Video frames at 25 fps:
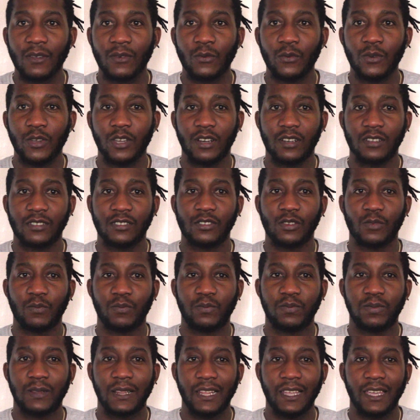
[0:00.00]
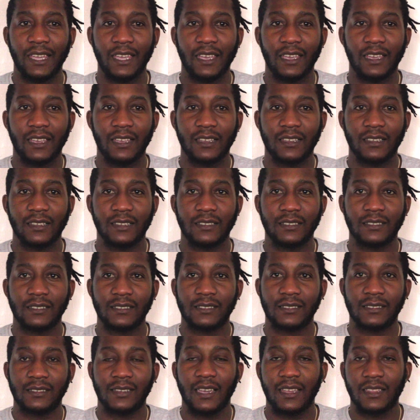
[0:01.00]
we also play
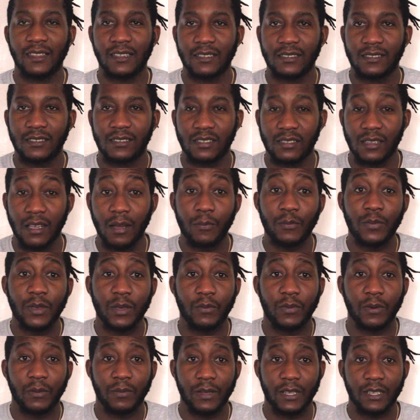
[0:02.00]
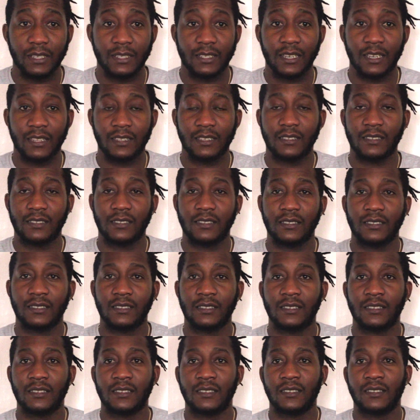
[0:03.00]
tennis. Some people play tennis.
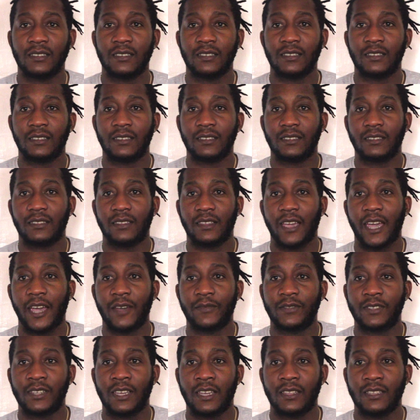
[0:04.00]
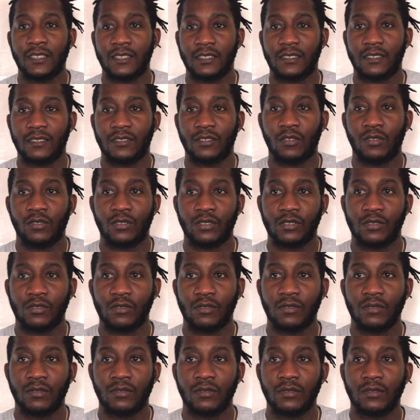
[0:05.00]
They have tennis
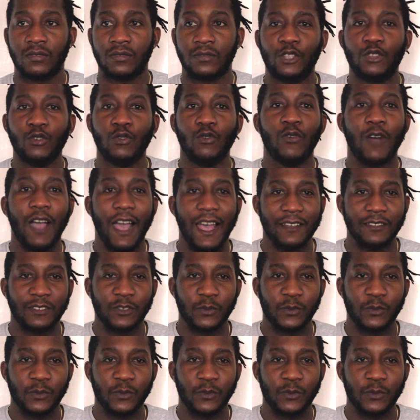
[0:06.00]
also. We do have